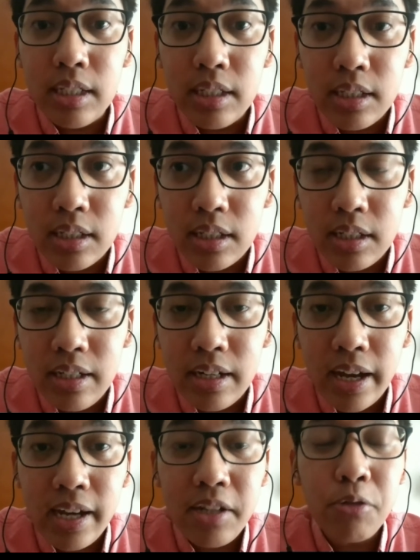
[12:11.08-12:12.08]
uh,
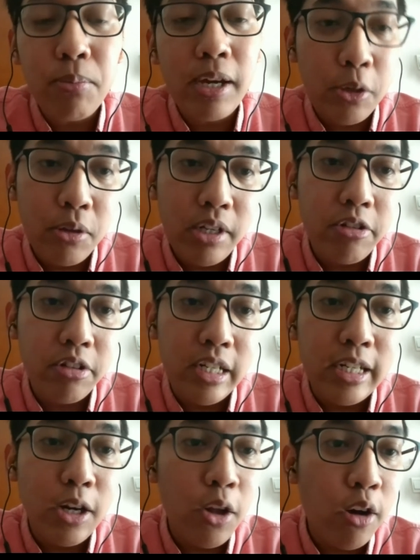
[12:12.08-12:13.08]
enhance my knowledge
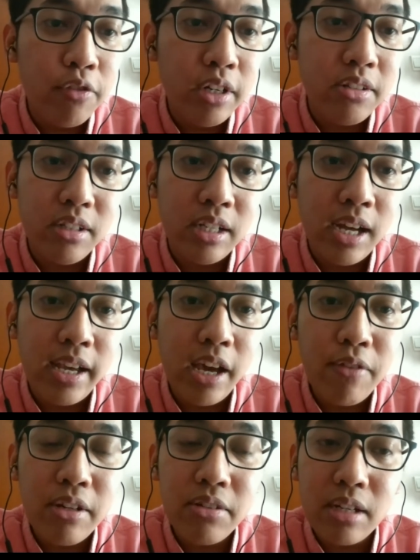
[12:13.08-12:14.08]
in law of the sea. I
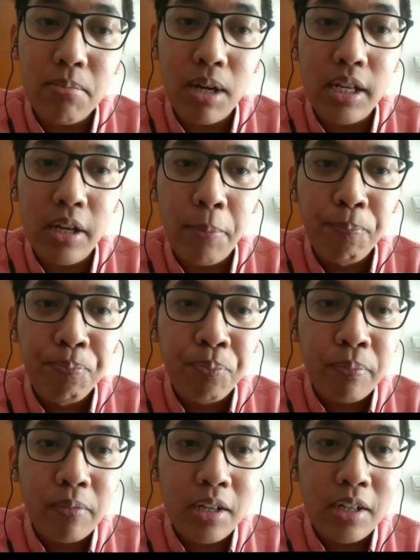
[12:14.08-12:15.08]
haven't set my
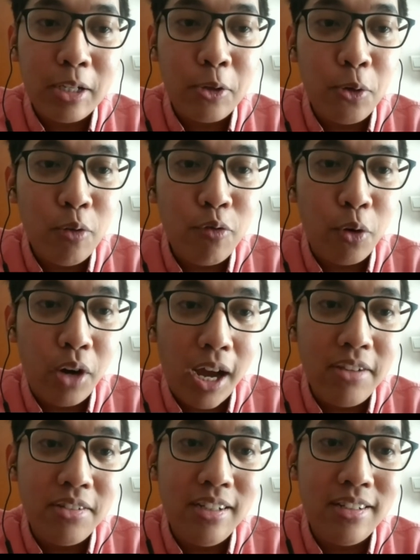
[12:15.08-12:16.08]
uh, goal for
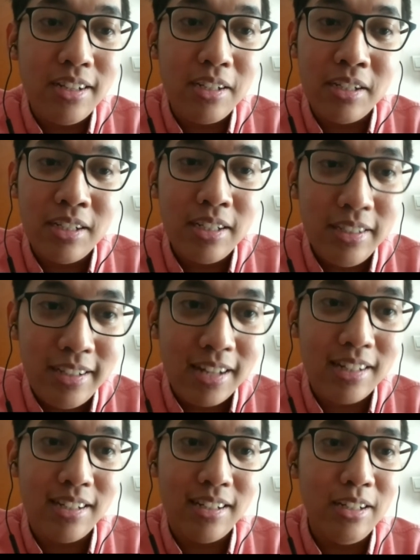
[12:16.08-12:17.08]
ICJ
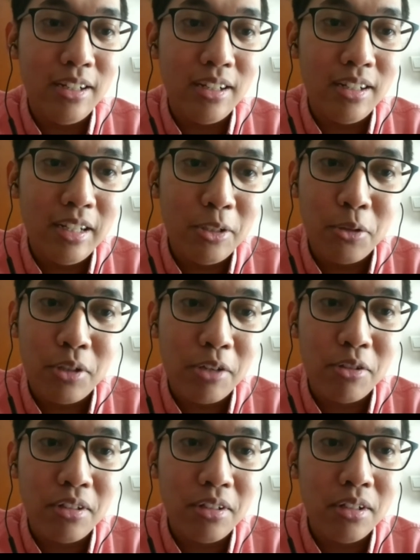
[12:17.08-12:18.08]
yet in, in
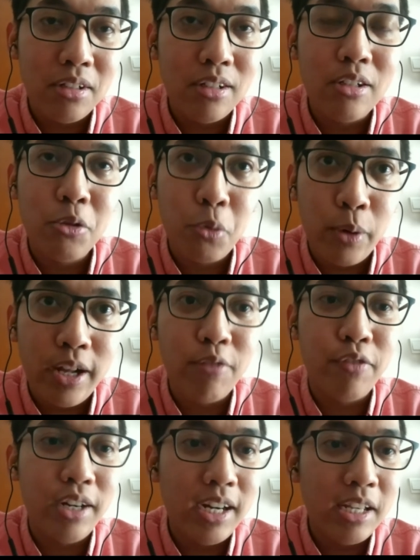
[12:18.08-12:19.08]

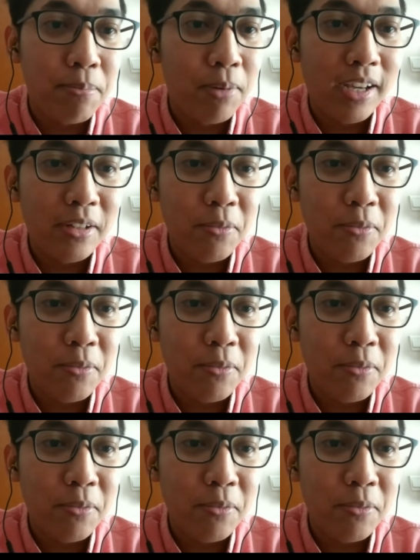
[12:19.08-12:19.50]
2012 when I applied.